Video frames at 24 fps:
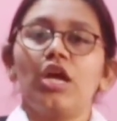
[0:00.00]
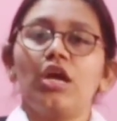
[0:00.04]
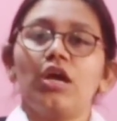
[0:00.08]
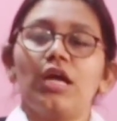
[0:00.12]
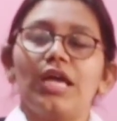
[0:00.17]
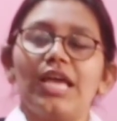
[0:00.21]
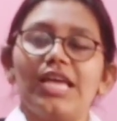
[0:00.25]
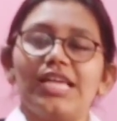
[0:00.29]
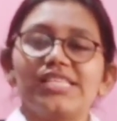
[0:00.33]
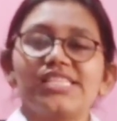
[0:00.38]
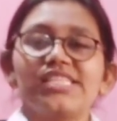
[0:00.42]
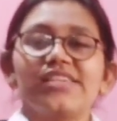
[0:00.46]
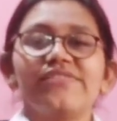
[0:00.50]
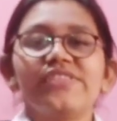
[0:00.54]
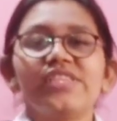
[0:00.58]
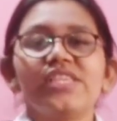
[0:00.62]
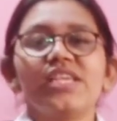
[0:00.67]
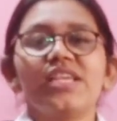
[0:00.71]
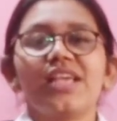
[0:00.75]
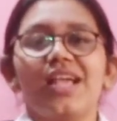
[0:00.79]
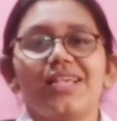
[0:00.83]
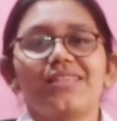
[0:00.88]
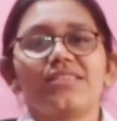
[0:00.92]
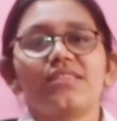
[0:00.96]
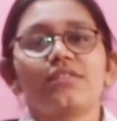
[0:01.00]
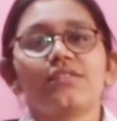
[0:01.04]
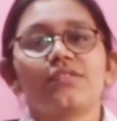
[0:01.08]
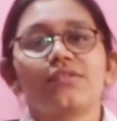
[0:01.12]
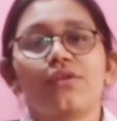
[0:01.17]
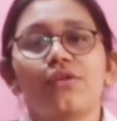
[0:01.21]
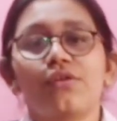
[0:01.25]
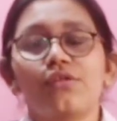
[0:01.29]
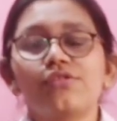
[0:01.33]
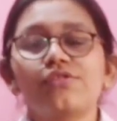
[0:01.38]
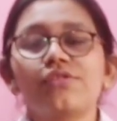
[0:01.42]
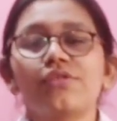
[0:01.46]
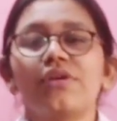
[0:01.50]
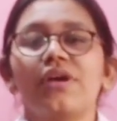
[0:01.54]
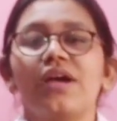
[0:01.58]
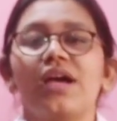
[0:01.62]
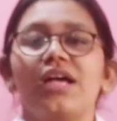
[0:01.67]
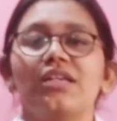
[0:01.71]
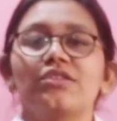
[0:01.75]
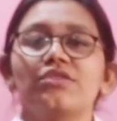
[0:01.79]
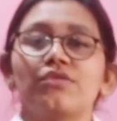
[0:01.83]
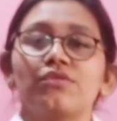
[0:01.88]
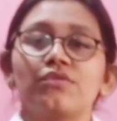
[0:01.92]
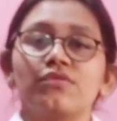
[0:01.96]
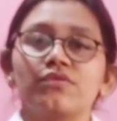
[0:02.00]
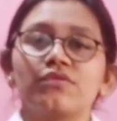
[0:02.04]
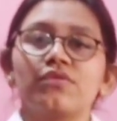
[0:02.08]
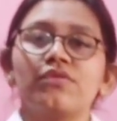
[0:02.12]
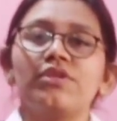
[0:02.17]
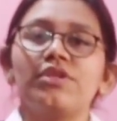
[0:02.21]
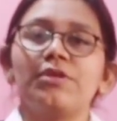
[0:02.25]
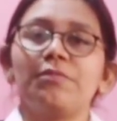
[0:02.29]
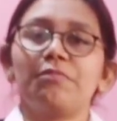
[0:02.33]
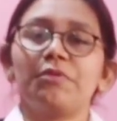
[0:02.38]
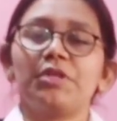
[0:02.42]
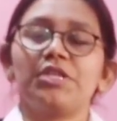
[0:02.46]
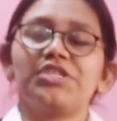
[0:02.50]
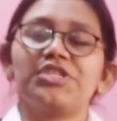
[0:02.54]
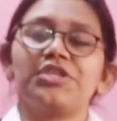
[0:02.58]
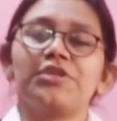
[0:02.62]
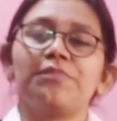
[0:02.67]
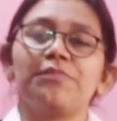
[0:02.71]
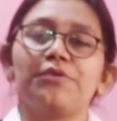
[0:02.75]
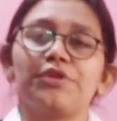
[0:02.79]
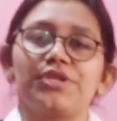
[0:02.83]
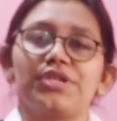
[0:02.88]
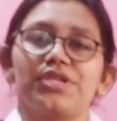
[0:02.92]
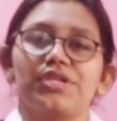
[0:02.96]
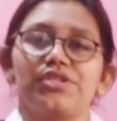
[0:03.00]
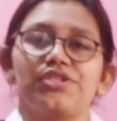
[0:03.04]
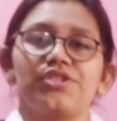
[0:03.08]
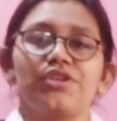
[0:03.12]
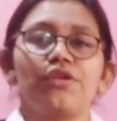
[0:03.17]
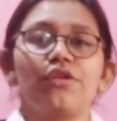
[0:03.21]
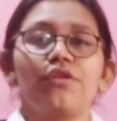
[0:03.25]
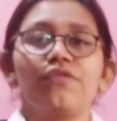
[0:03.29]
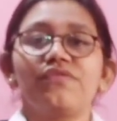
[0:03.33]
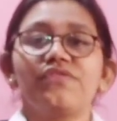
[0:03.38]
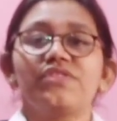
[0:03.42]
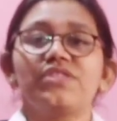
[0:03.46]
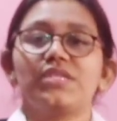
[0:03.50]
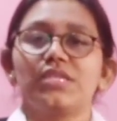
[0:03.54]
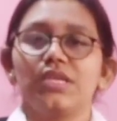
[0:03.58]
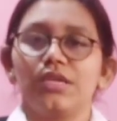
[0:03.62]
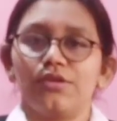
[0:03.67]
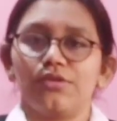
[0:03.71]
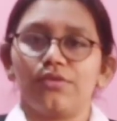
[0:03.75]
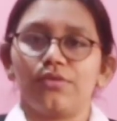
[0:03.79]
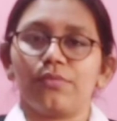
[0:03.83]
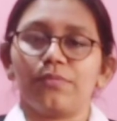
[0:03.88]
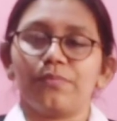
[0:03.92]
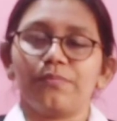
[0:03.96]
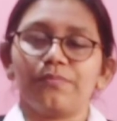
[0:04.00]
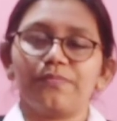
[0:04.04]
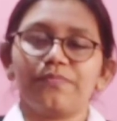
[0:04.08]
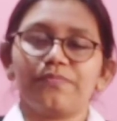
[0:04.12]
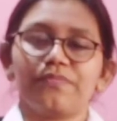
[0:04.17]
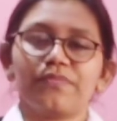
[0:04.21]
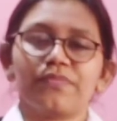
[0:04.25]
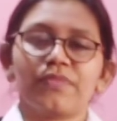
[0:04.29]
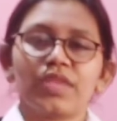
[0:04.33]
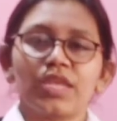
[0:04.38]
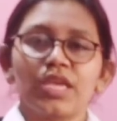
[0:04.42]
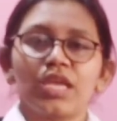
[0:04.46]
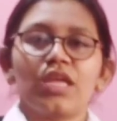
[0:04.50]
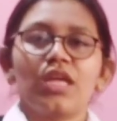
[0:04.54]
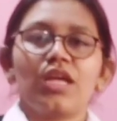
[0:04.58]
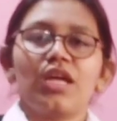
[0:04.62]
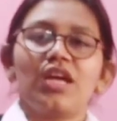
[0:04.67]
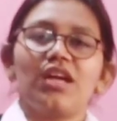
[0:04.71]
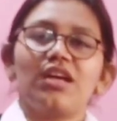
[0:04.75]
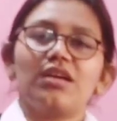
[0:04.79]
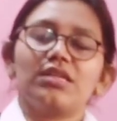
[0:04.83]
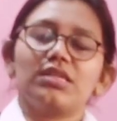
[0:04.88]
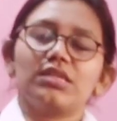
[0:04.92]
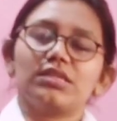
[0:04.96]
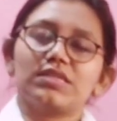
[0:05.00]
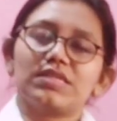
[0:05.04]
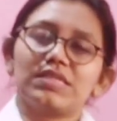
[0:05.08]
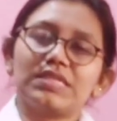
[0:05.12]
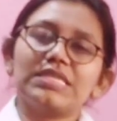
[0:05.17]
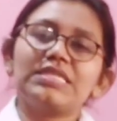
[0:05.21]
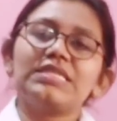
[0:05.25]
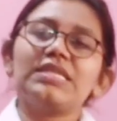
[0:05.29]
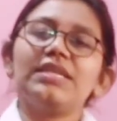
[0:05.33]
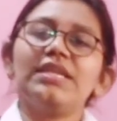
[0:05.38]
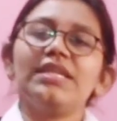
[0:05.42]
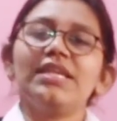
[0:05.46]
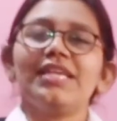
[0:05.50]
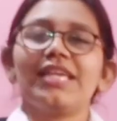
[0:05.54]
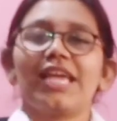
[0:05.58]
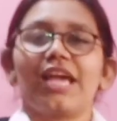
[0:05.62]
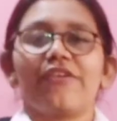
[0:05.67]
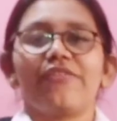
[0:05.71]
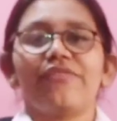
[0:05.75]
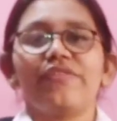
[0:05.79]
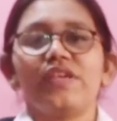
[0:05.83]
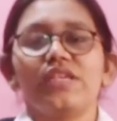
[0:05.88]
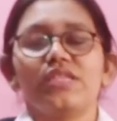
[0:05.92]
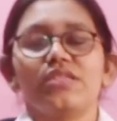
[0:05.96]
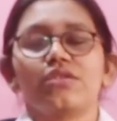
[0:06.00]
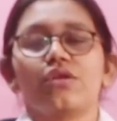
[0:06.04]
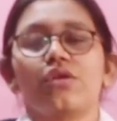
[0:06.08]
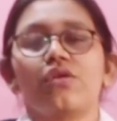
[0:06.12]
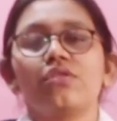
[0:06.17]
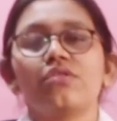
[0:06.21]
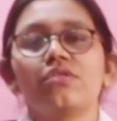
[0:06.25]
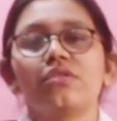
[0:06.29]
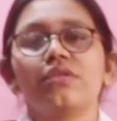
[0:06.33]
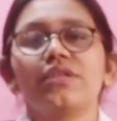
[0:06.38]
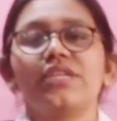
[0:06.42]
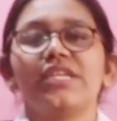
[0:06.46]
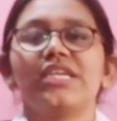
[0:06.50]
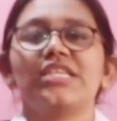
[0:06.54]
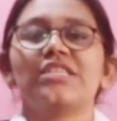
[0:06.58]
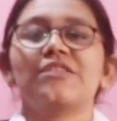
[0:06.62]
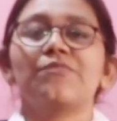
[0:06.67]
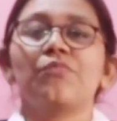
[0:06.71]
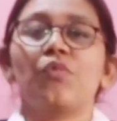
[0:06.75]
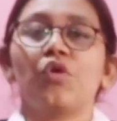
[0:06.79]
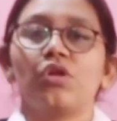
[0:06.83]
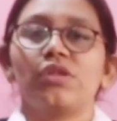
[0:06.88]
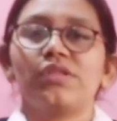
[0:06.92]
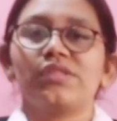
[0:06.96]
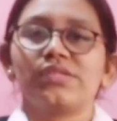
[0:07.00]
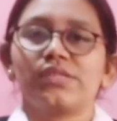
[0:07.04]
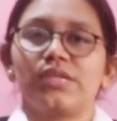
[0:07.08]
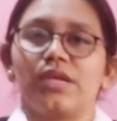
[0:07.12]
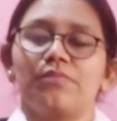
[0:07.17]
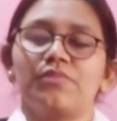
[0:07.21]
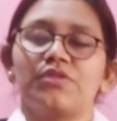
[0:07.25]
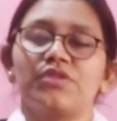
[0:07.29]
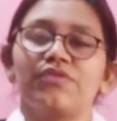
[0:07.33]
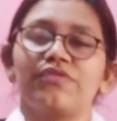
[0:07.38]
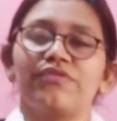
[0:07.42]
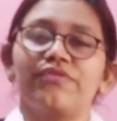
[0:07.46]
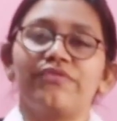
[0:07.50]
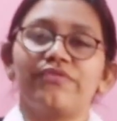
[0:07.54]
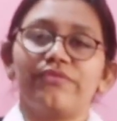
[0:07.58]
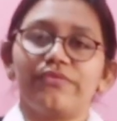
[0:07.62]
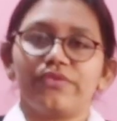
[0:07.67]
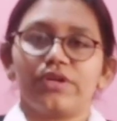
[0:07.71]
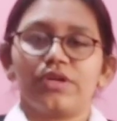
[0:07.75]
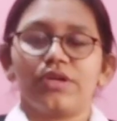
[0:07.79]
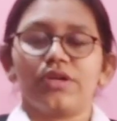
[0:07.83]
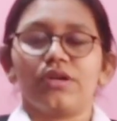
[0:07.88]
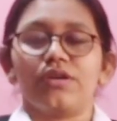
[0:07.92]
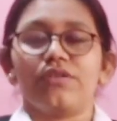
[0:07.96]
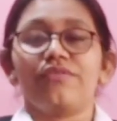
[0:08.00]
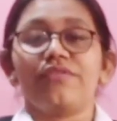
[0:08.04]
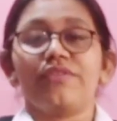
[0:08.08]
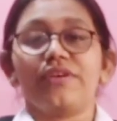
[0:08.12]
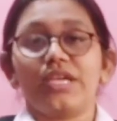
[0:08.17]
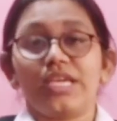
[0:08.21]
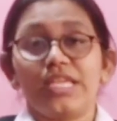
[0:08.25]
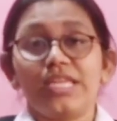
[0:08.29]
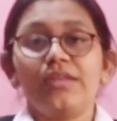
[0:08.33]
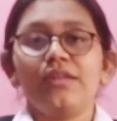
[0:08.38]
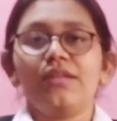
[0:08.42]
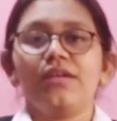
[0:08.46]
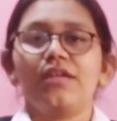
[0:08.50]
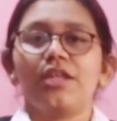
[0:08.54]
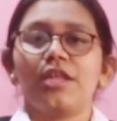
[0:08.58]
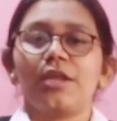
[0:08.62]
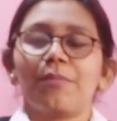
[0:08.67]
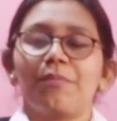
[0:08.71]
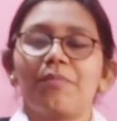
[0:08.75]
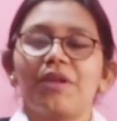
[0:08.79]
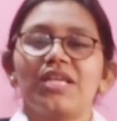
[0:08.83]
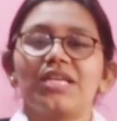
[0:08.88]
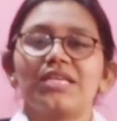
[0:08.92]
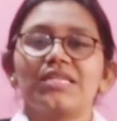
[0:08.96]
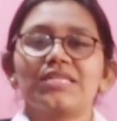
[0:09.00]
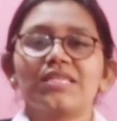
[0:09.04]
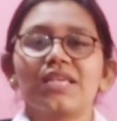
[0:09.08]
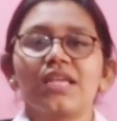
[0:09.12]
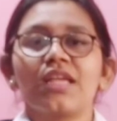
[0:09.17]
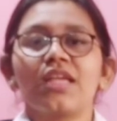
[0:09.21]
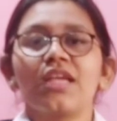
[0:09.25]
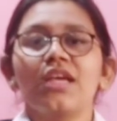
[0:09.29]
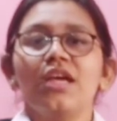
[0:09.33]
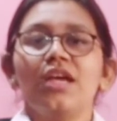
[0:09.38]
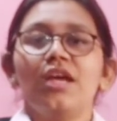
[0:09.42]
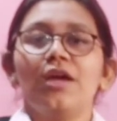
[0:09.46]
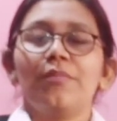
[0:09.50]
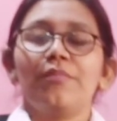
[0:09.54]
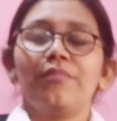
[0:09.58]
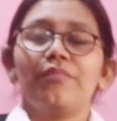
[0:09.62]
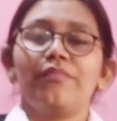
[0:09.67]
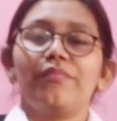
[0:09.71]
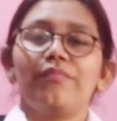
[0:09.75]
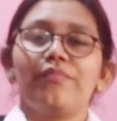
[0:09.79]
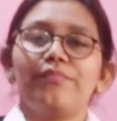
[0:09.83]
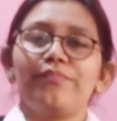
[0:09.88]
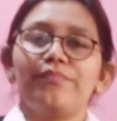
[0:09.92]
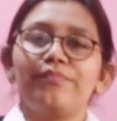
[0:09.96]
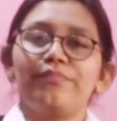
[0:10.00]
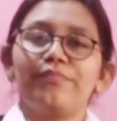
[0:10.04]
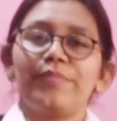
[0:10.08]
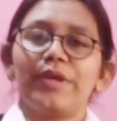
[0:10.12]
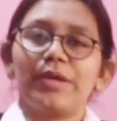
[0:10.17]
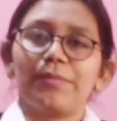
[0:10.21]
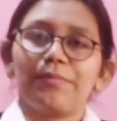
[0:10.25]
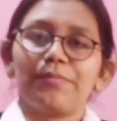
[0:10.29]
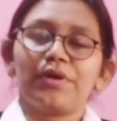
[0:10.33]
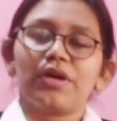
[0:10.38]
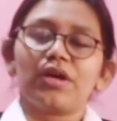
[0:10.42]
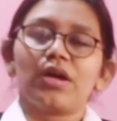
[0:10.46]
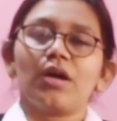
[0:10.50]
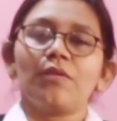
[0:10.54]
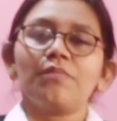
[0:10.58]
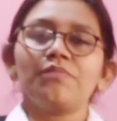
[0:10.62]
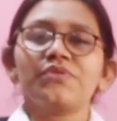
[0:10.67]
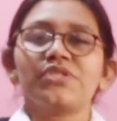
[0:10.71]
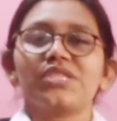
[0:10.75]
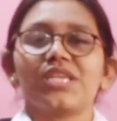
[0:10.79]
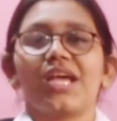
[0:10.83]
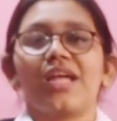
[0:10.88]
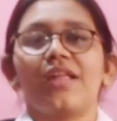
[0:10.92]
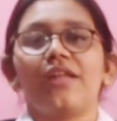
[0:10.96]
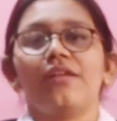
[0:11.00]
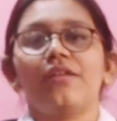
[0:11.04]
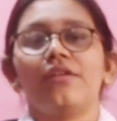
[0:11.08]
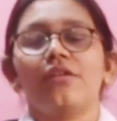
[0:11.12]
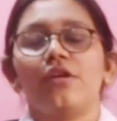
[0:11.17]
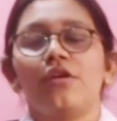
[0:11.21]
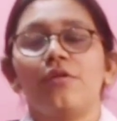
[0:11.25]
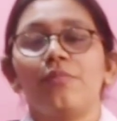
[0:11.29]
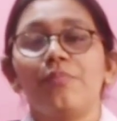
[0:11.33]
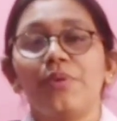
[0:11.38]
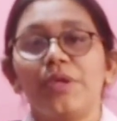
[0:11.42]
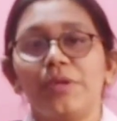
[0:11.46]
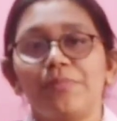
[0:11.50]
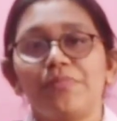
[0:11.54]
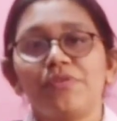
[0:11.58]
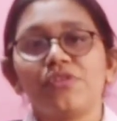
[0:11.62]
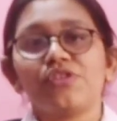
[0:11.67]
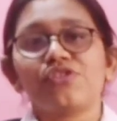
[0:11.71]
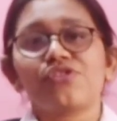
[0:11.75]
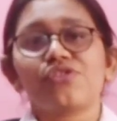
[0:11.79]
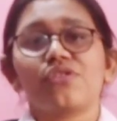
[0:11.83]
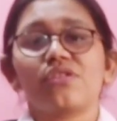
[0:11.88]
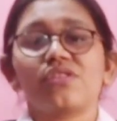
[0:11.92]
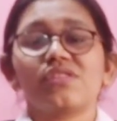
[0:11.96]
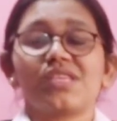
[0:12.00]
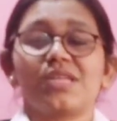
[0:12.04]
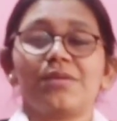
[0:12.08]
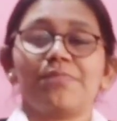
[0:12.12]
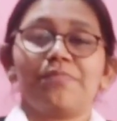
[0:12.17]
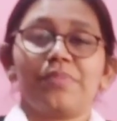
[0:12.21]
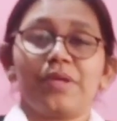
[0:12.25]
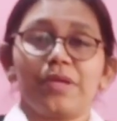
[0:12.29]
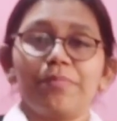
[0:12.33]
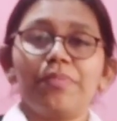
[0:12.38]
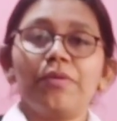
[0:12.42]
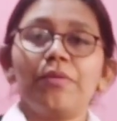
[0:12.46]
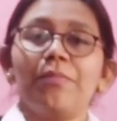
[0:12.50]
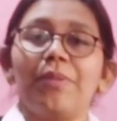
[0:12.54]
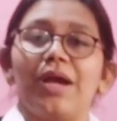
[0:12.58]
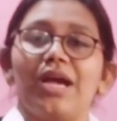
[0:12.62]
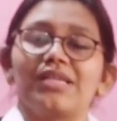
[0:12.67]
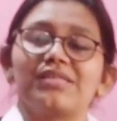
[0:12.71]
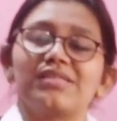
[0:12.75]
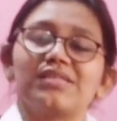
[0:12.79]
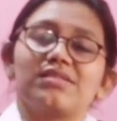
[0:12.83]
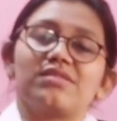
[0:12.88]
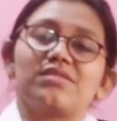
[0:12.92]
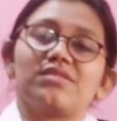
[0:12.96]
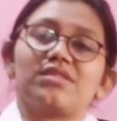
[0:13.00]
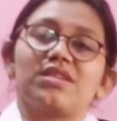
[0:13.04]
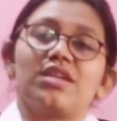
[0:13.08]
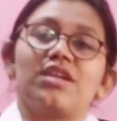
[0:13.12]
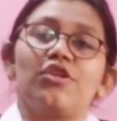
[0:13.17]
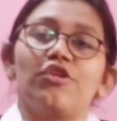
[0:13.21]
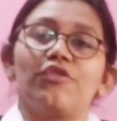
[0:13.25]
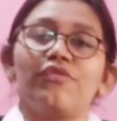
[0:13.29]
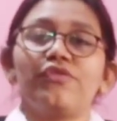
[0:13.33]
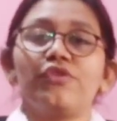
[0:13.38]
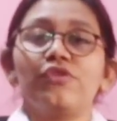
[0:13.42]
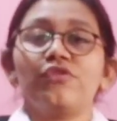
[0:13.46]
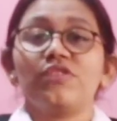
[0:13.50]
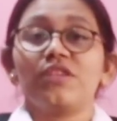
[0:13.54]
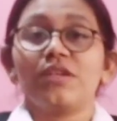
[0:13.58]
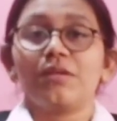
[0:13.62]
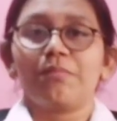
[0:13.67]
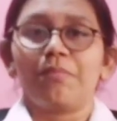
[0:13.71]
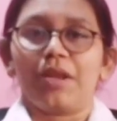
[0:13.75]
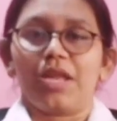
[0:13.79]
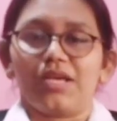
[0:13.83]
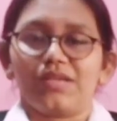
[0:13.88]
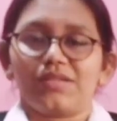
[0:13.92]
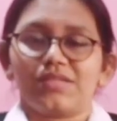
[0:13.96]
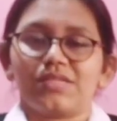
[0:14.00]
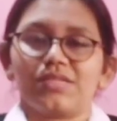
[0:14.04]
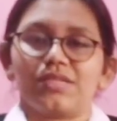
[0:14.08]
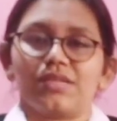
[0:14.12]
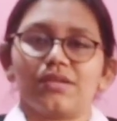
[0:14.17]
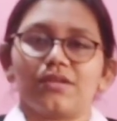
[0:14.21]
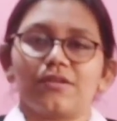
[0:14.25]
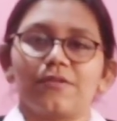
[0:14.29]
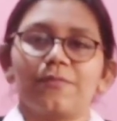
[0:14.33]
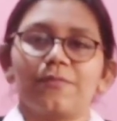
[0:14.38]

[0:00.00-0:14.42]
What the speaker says: HFC gases also has ozone depletion potential of 0. CCD cafes also take small steps in replacing paper cups and paper straws and paper bags instead of using plastic.